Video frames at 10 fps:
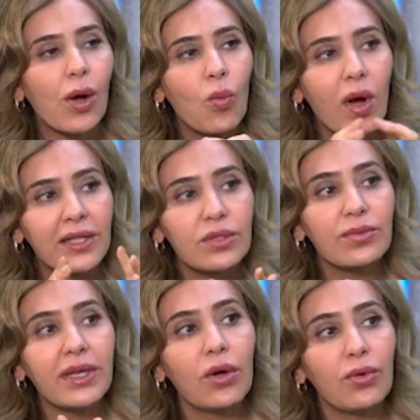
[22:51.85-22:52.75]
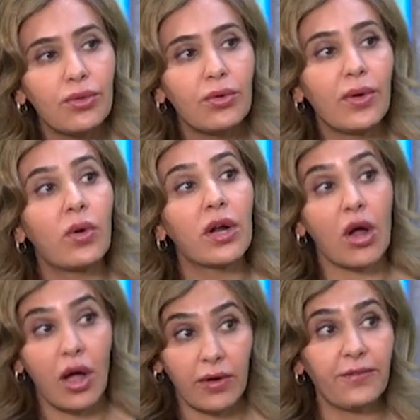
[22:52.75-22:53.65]
Once we go through and we're
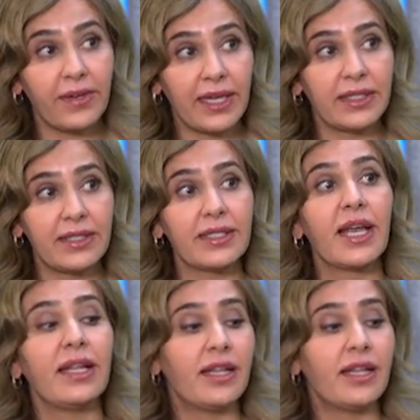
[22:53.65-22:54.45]
confident